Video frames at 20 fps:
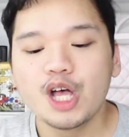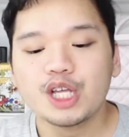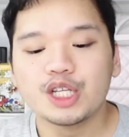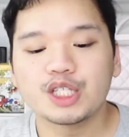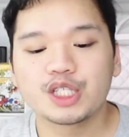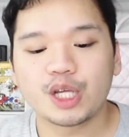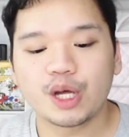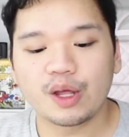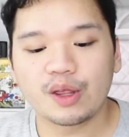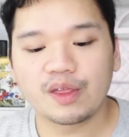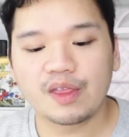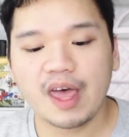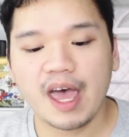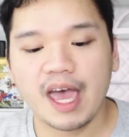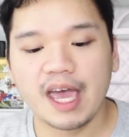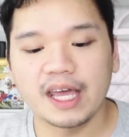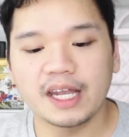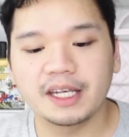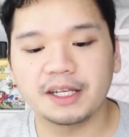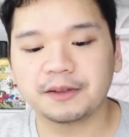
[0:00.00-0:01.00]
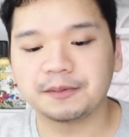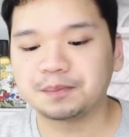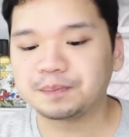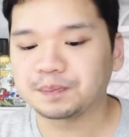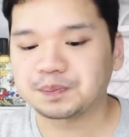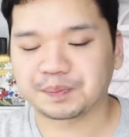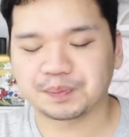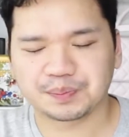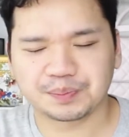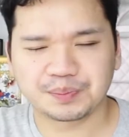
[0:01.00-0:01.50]
So then,
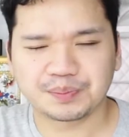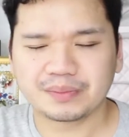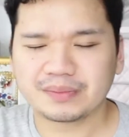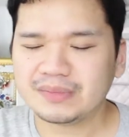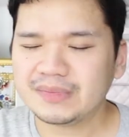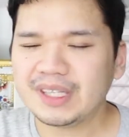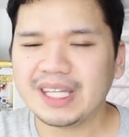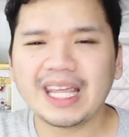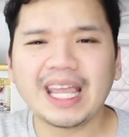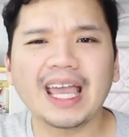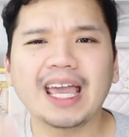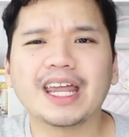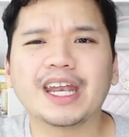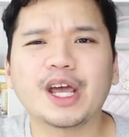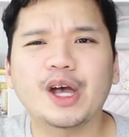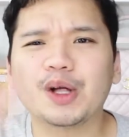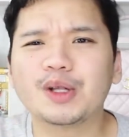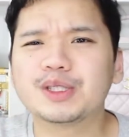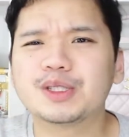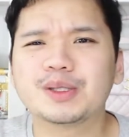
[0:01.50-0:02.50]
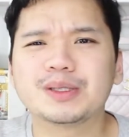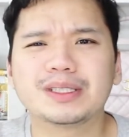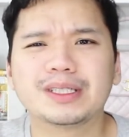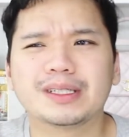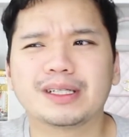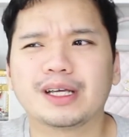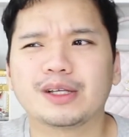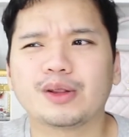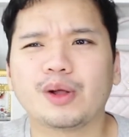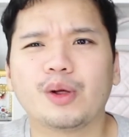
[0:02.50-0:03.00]
and I also
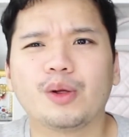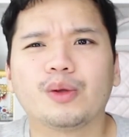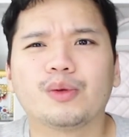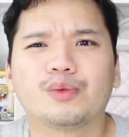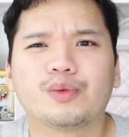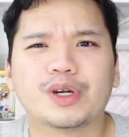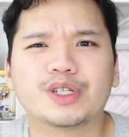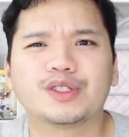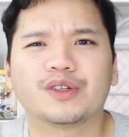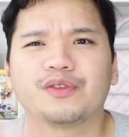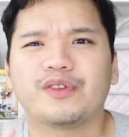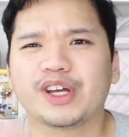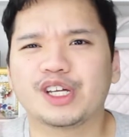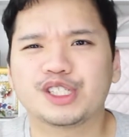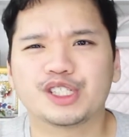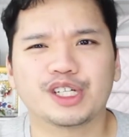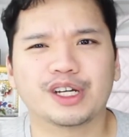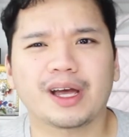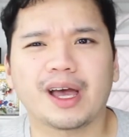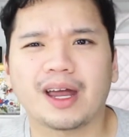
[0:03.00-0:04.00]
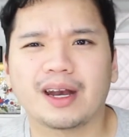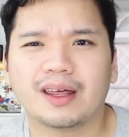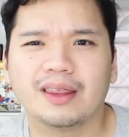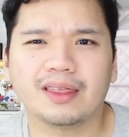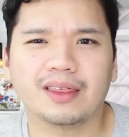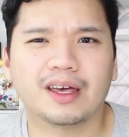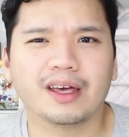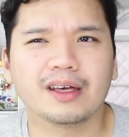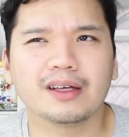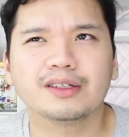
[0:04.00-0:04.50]
did like the whole reservation kind
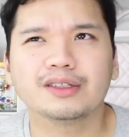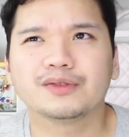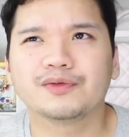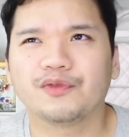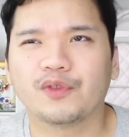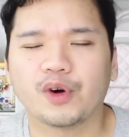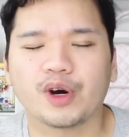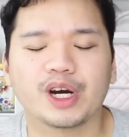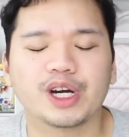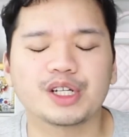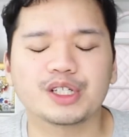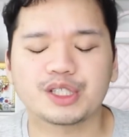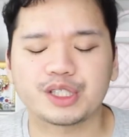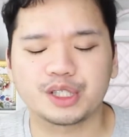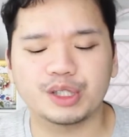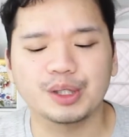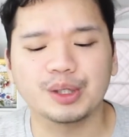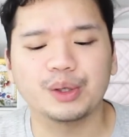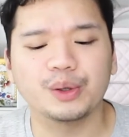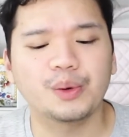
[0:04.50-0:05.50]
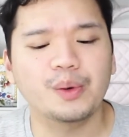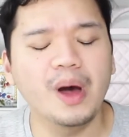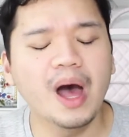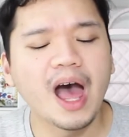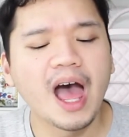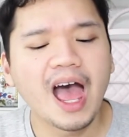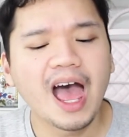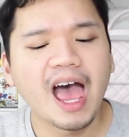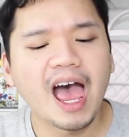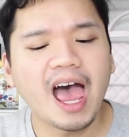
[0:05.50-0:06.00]
of thing for it too.
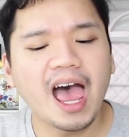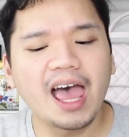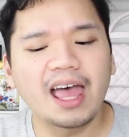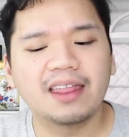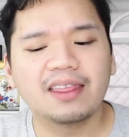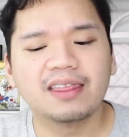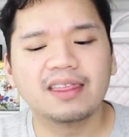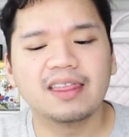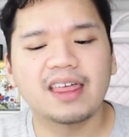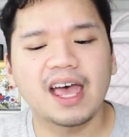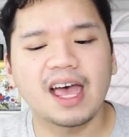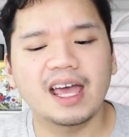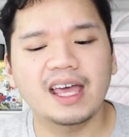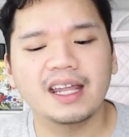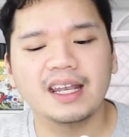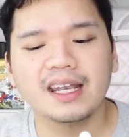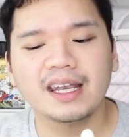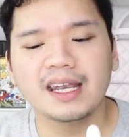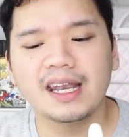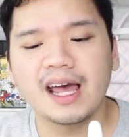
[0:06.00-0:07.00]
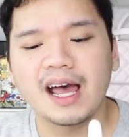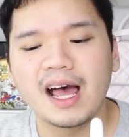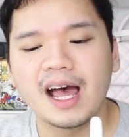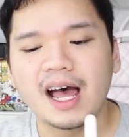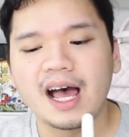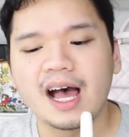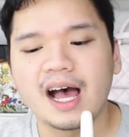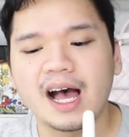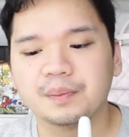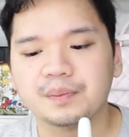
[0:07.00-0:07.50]
And then
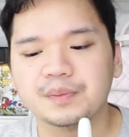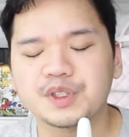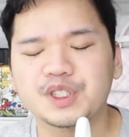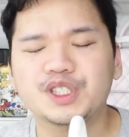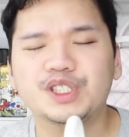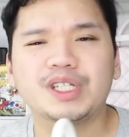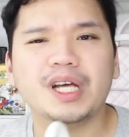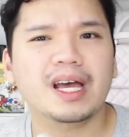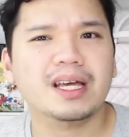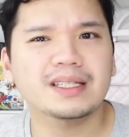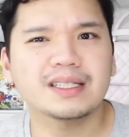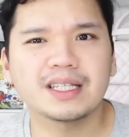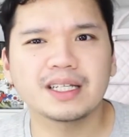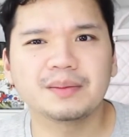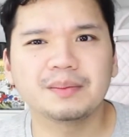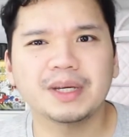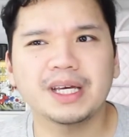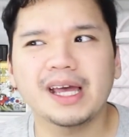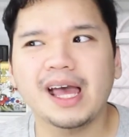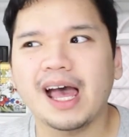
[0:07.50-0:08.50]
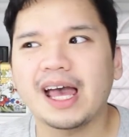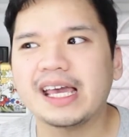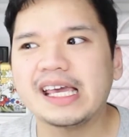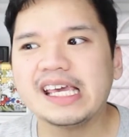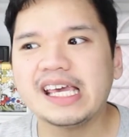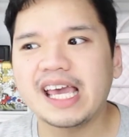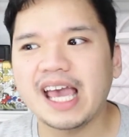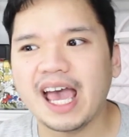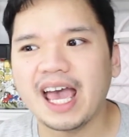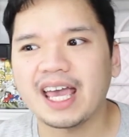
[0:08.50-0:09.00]
she texted me
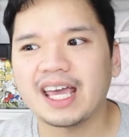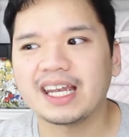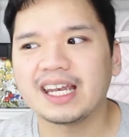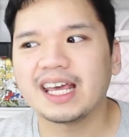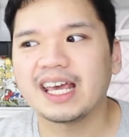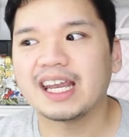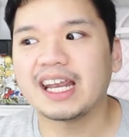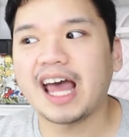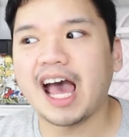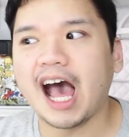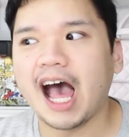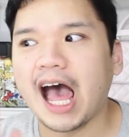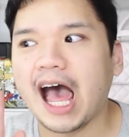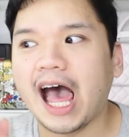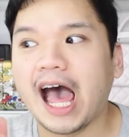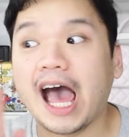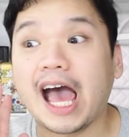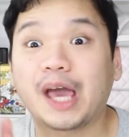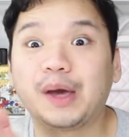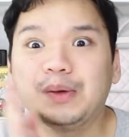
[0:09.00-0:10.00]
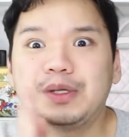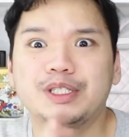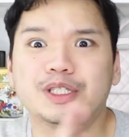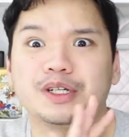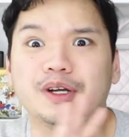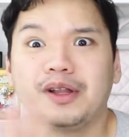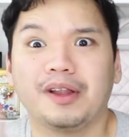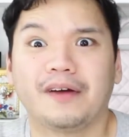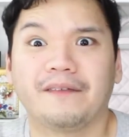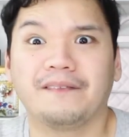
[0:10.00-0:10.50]
again, and I was
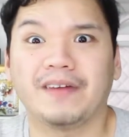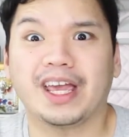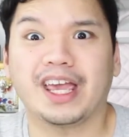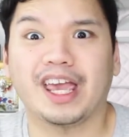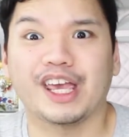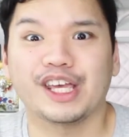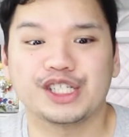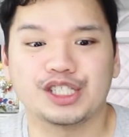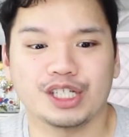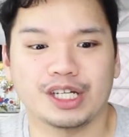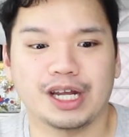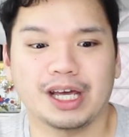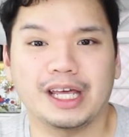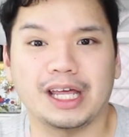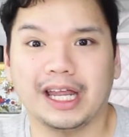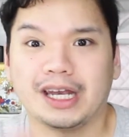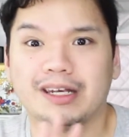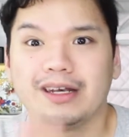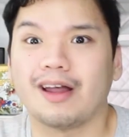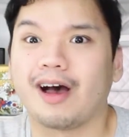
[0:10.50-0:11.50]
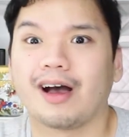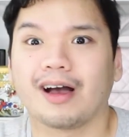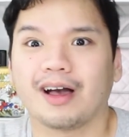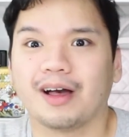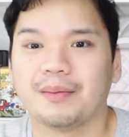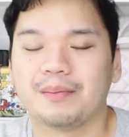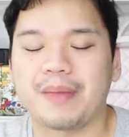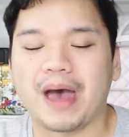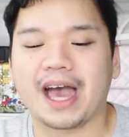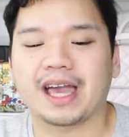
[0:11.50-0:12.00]
still on vacation. I had not
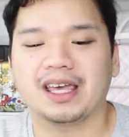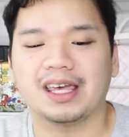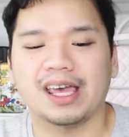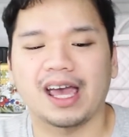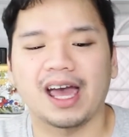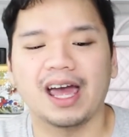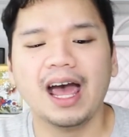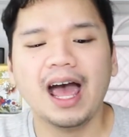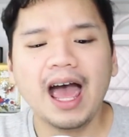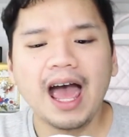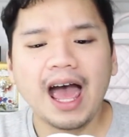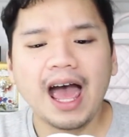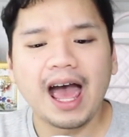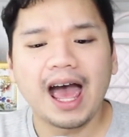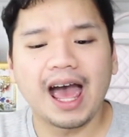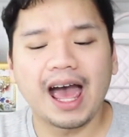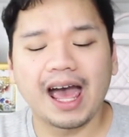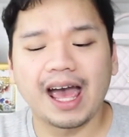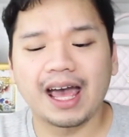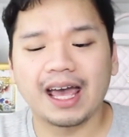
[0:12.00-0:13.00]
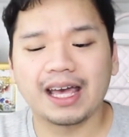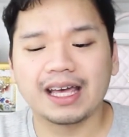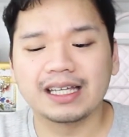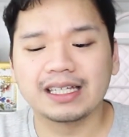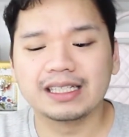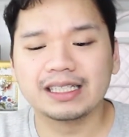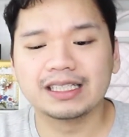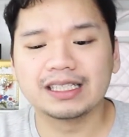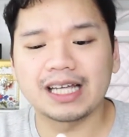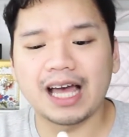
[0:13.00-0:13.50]
come back yet.
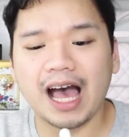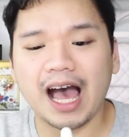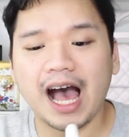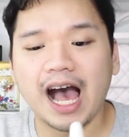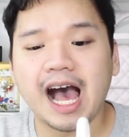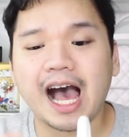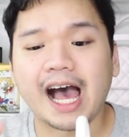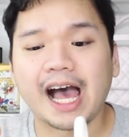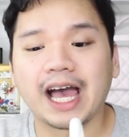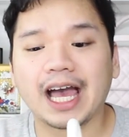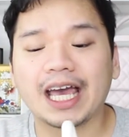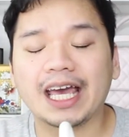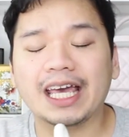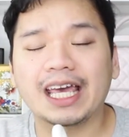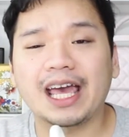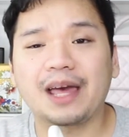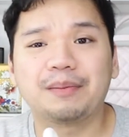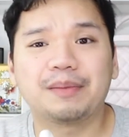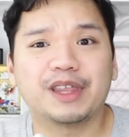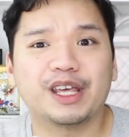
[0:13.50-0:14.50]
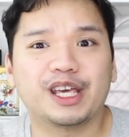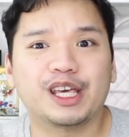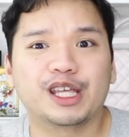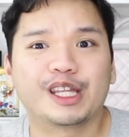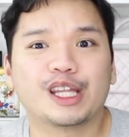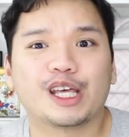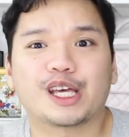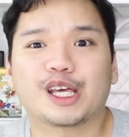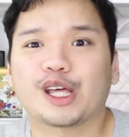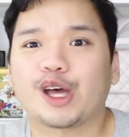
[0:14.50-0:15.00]
And I kept
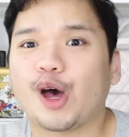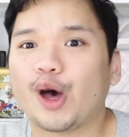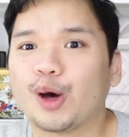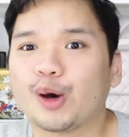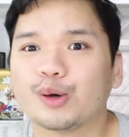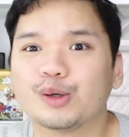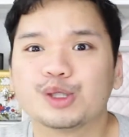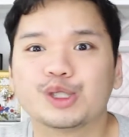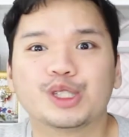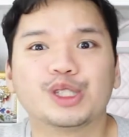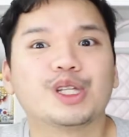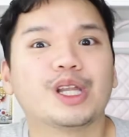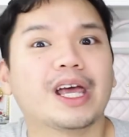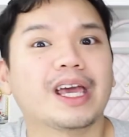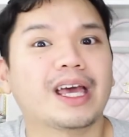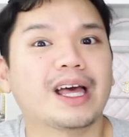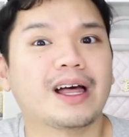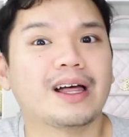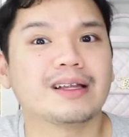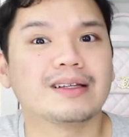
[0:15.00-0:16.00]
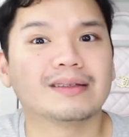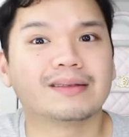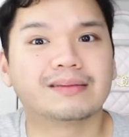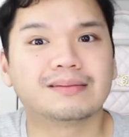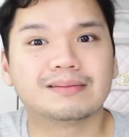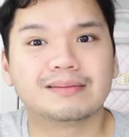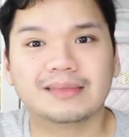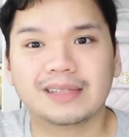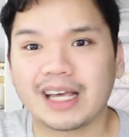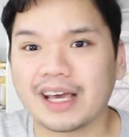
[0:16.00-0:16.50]
thinking like, oh, she like
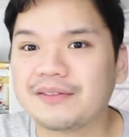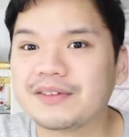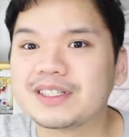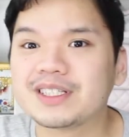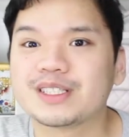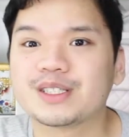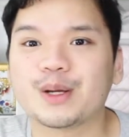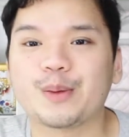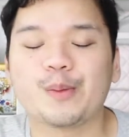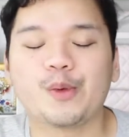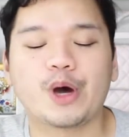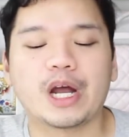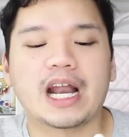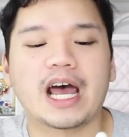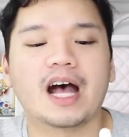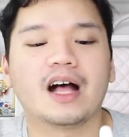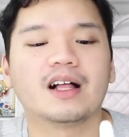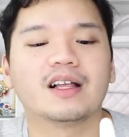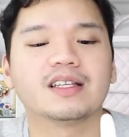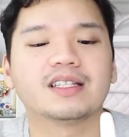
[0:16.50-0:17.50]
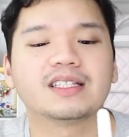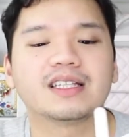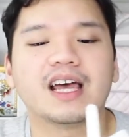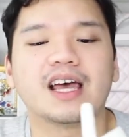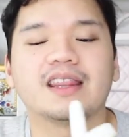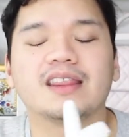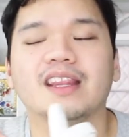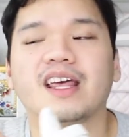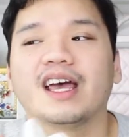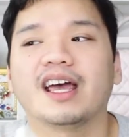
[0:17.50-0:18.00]
gave it to someone else,
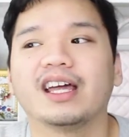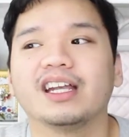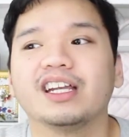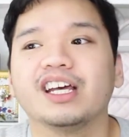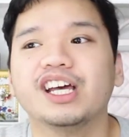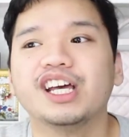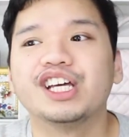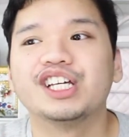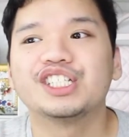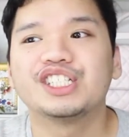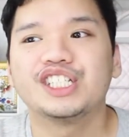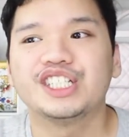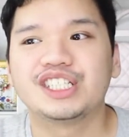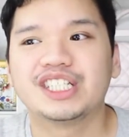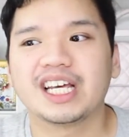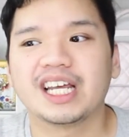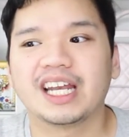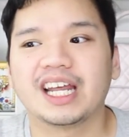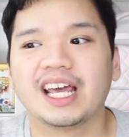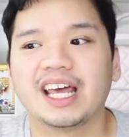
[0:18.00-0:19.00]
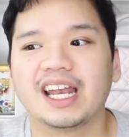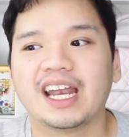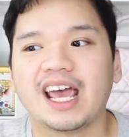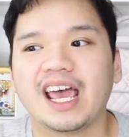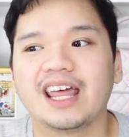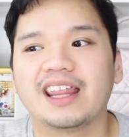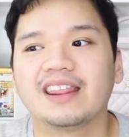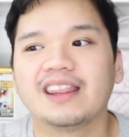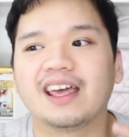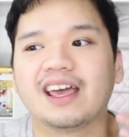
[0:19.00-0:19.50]
and then she didn't,
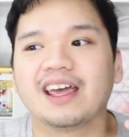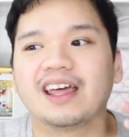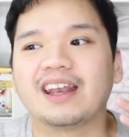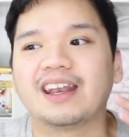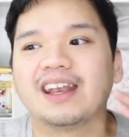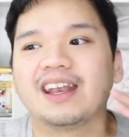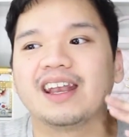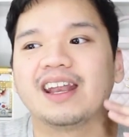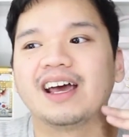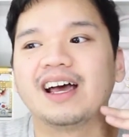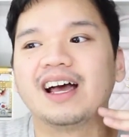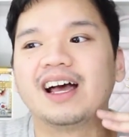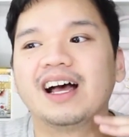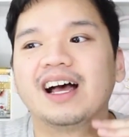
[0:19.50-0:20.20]
and then